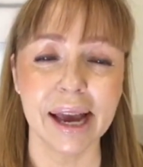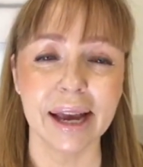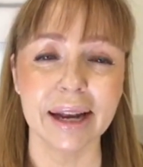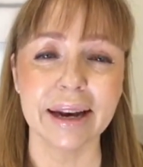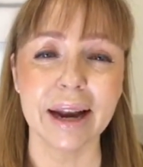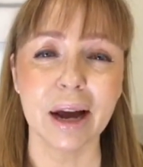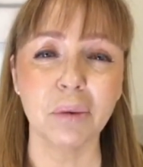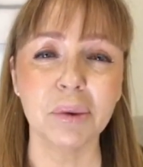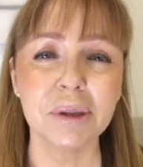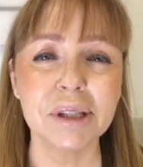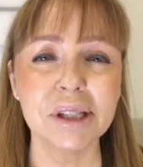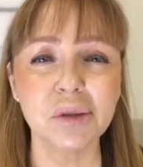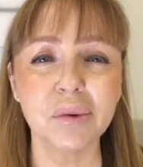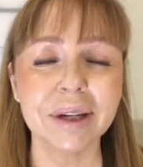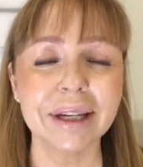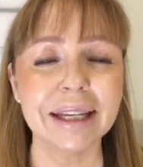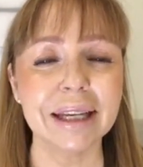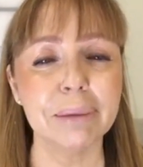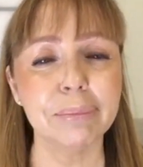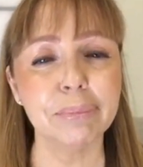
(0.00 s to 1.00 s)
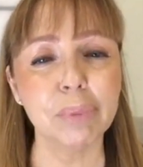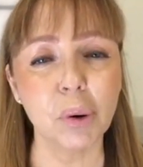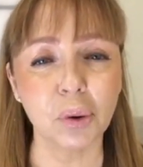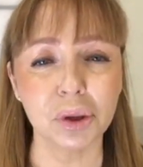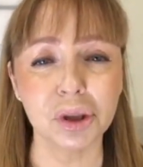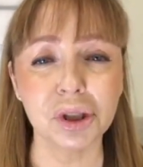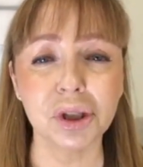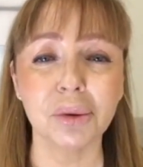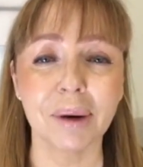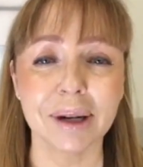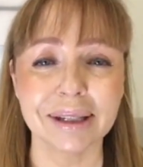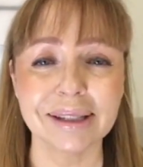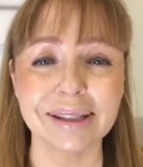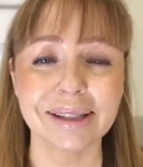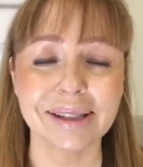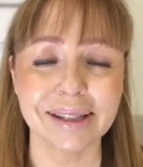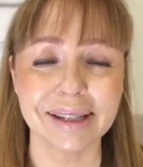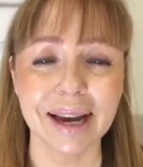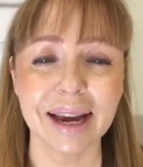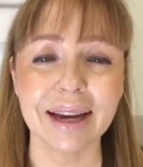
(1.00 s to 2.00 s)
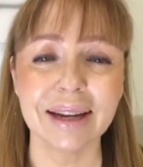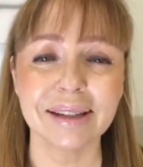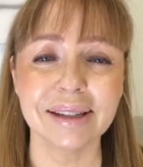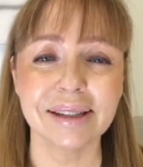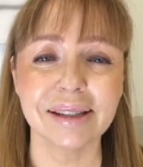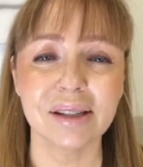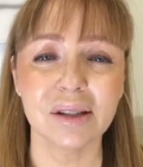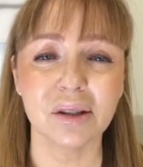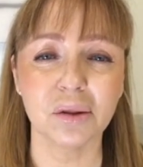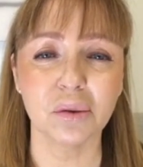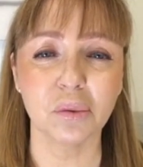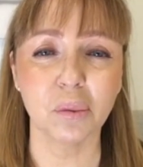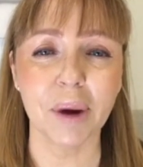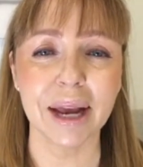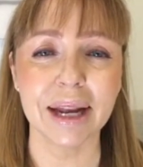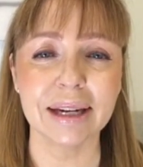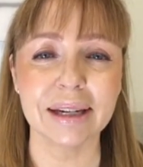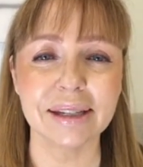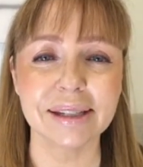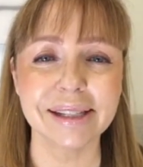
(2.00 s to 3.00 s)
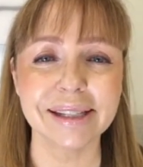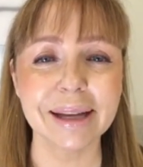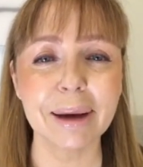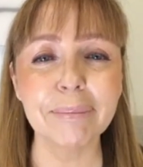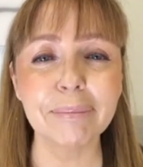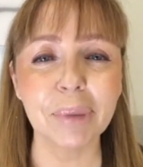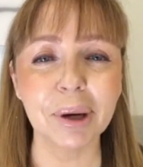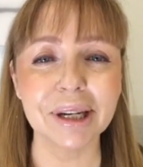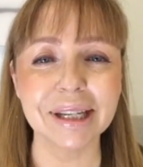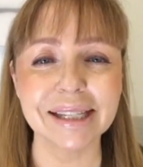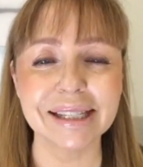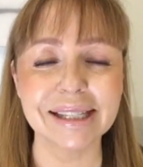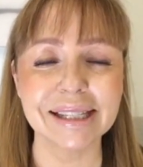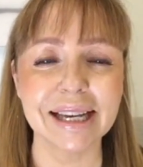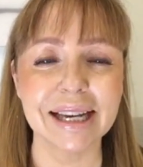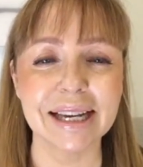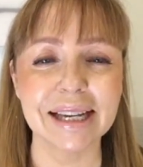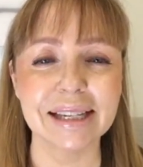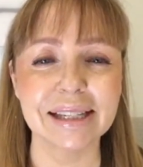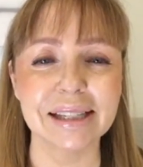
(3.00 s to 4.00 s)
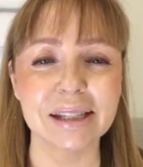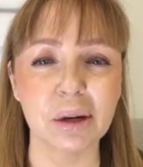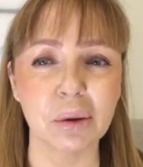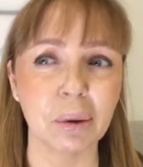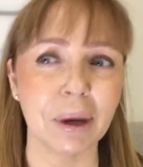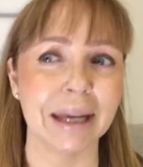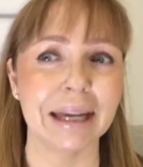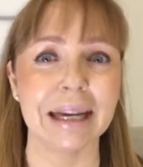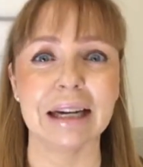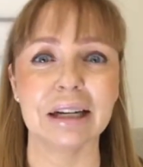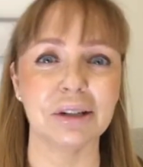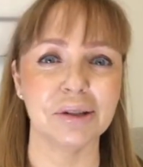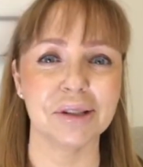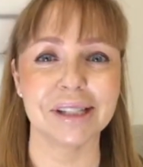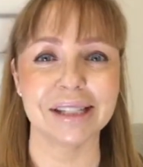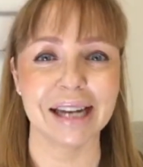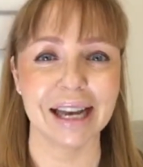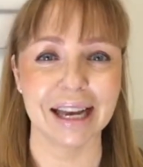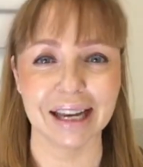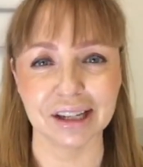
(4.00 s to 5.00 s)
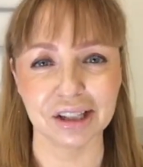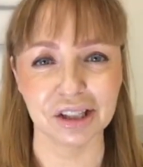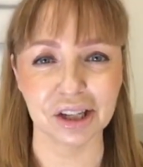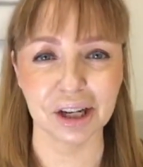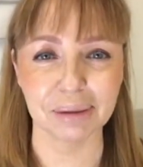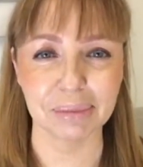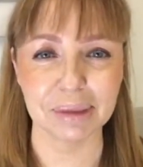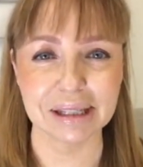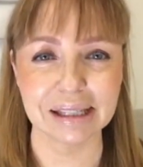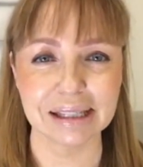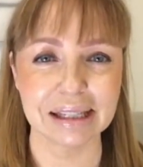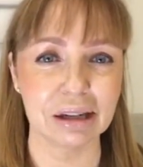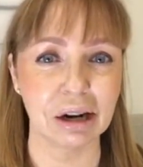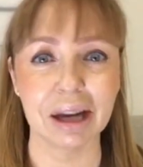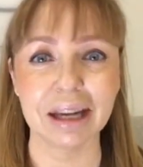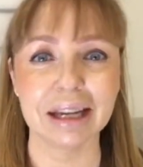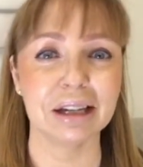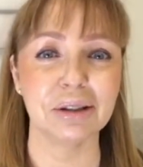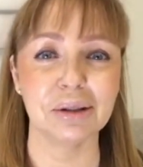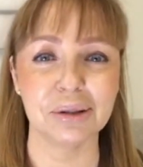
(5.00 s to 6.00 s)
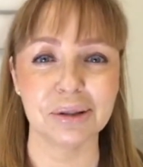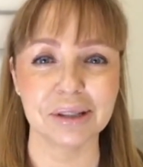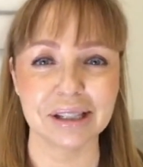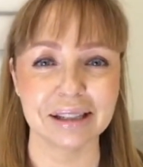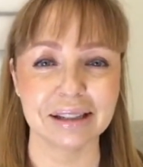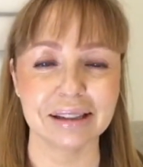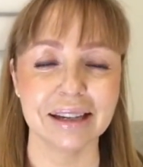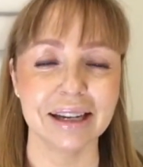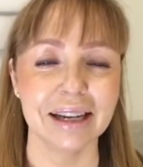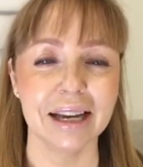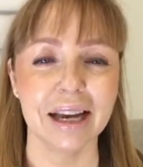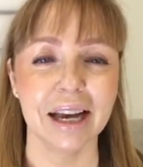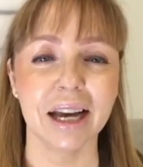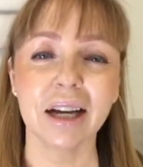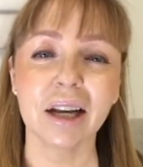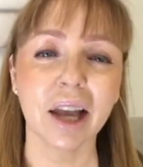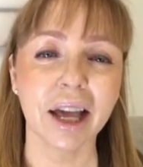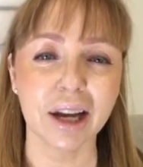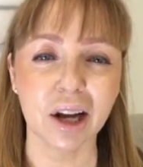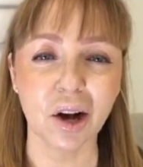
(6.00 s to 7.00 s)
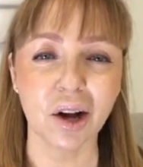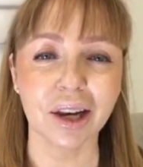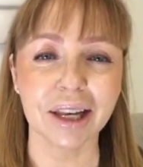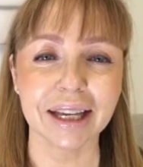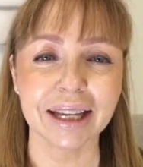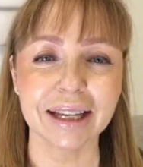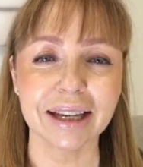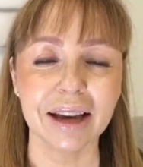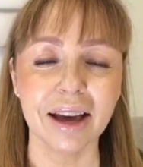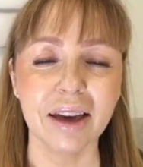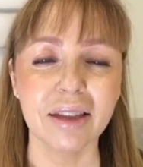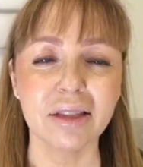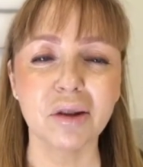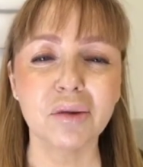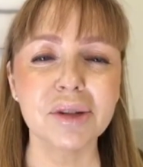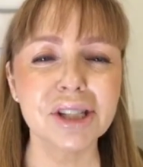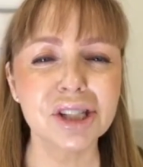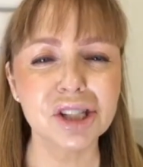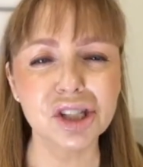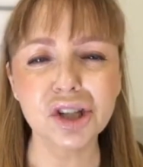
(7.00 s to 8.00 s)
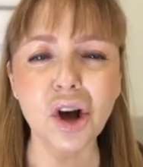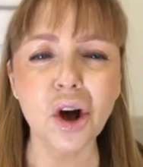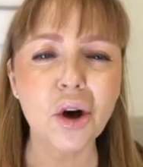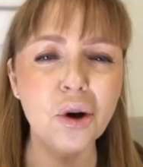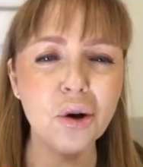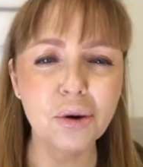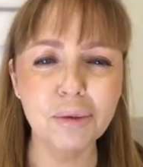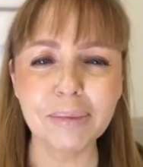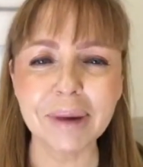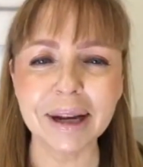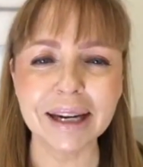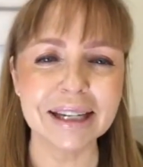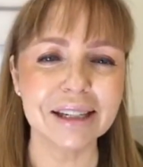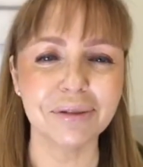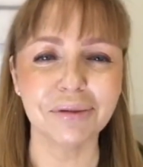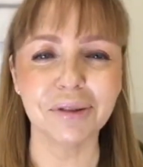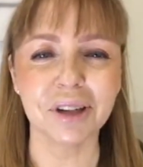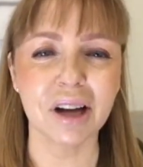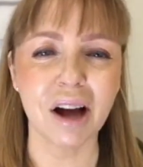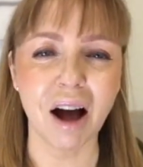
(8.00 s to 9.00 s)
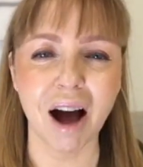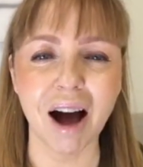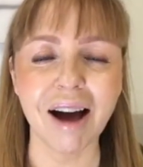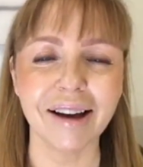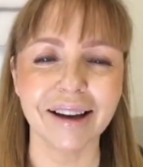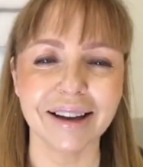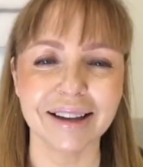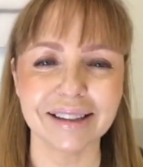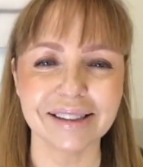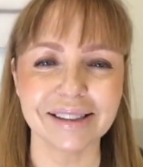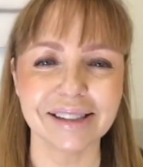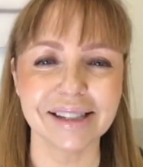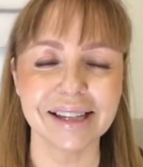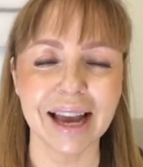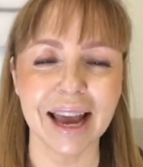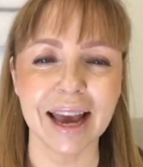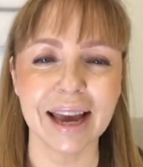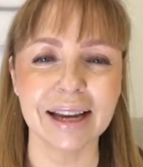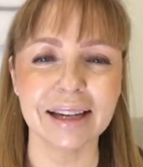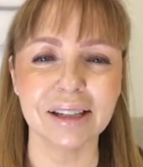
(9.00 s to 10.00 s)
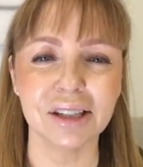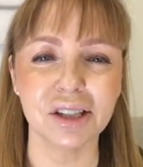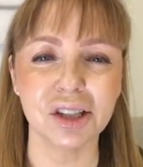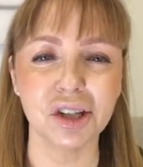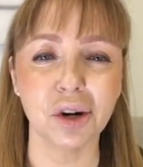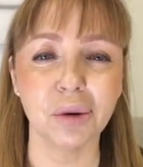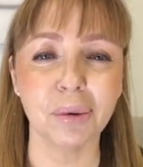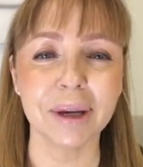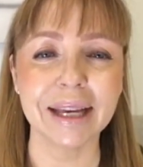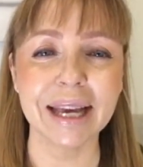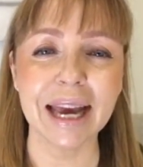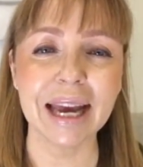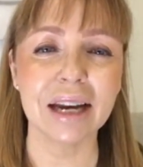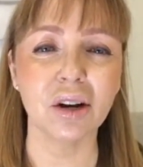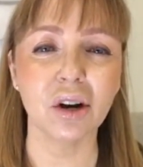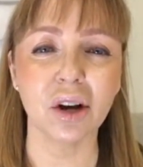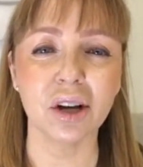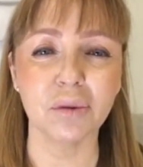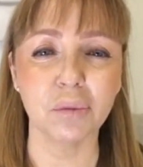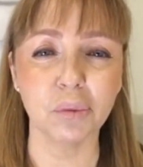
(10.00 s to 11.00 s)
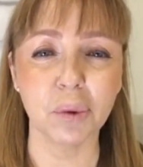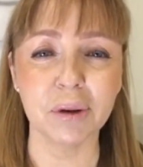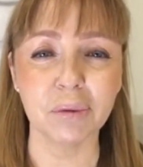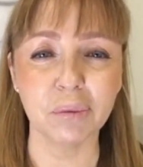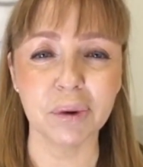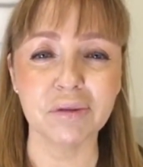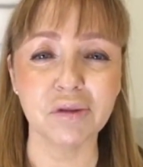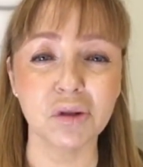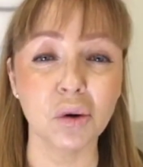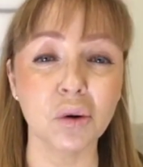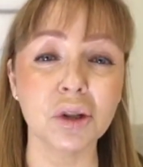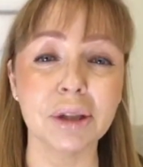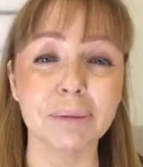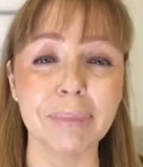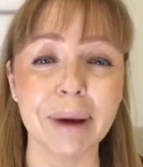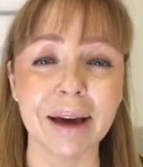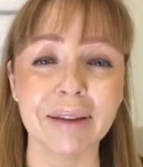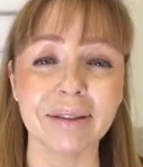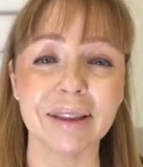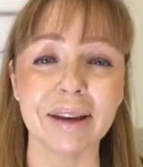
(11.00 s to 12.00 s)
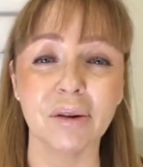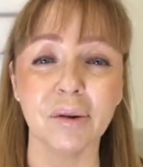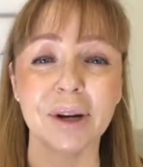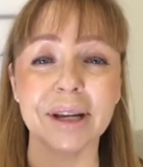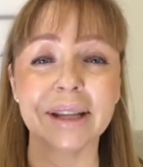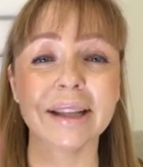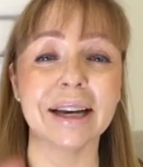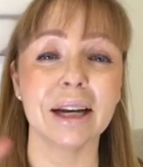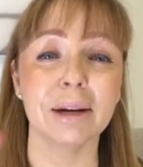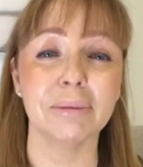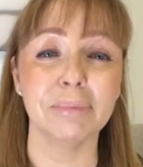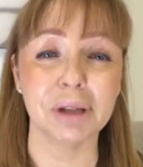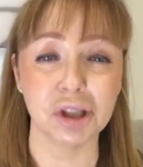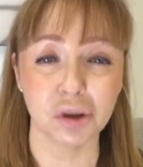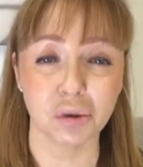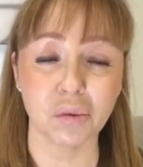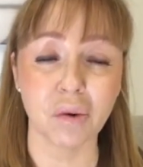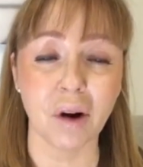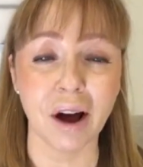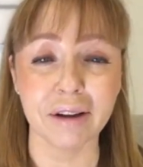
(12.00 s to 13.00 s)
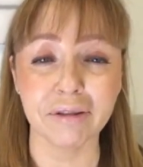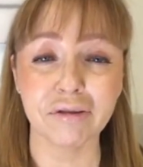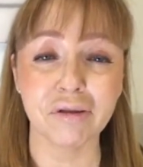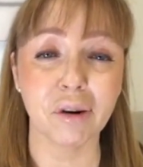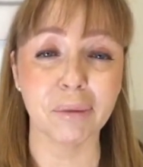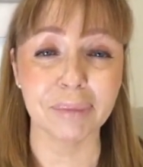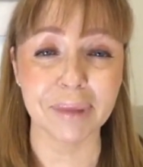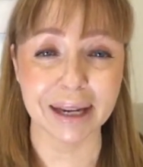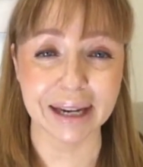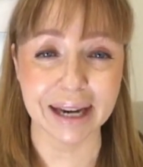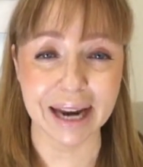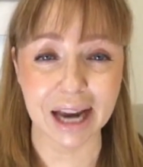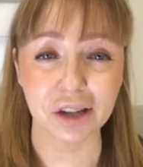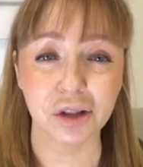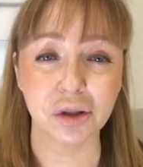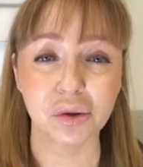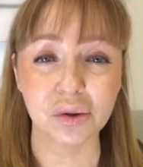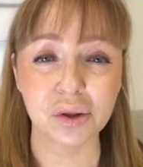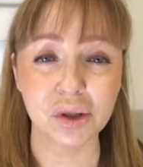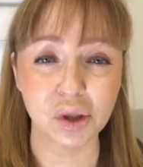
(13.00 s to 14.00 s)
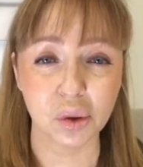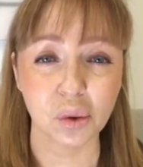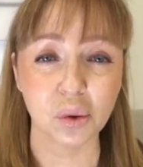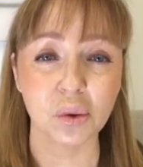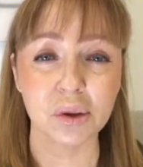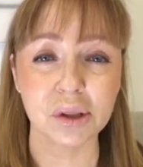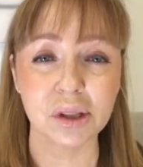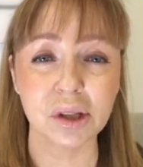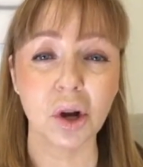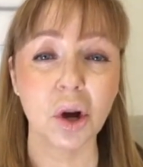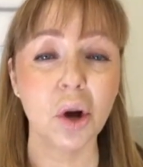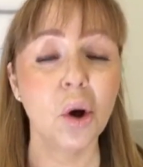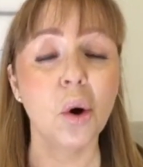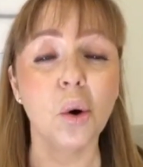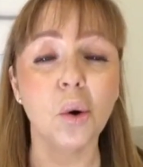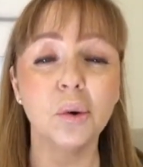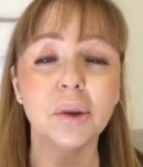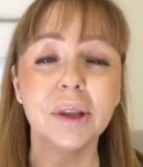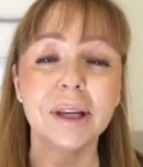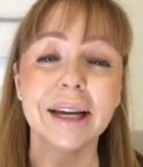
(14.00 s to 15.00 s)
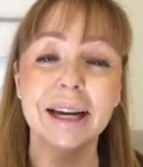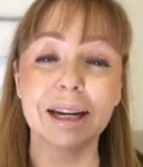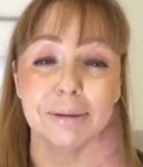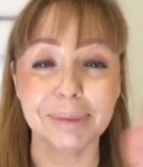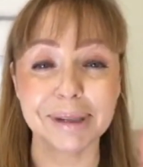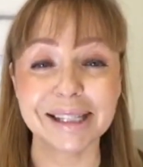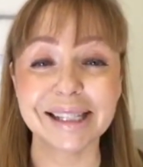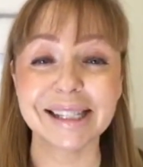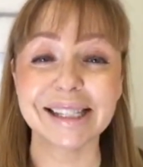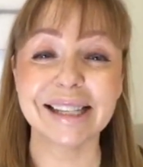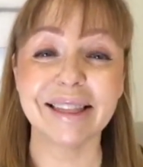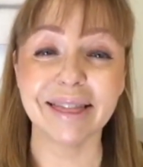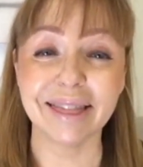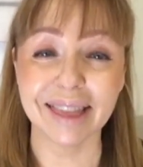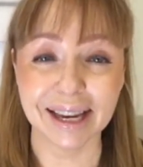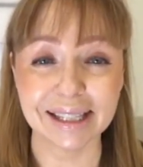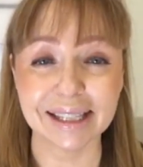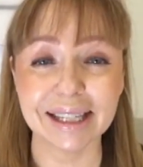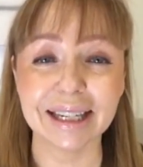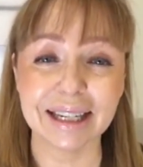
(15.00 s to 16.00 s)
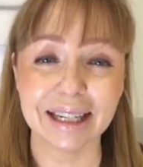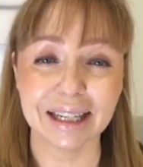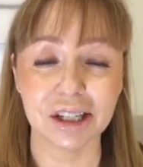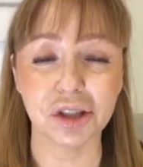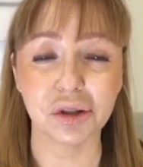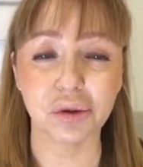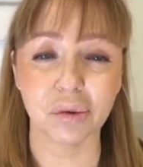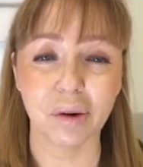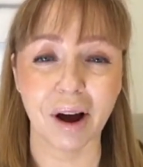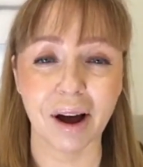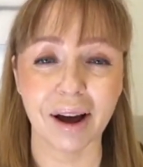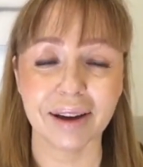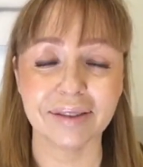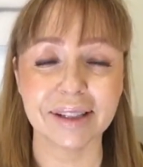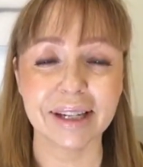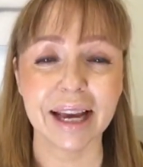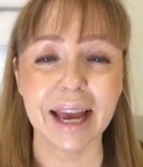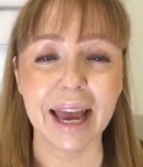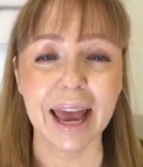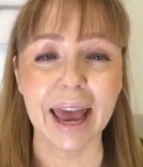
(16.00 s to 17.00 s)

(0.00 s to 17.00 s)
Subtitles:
Now, what's really important to understand is that when somebody says, oh, I can't use an AHA on my skin, I can't use a glycolic, there are so many different kinds. And, again, we've talked about they're either going to be derived from their natural source or they're going to be synthetically derived.